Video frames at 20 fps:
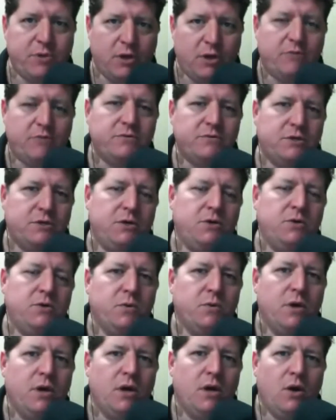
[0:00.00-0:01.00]
it off to
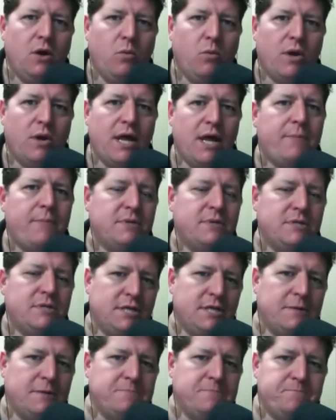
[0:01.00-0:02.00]
you, what happens
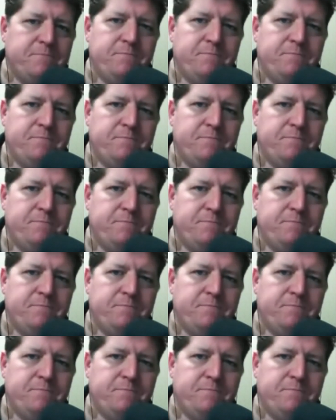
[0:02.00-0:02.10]
then?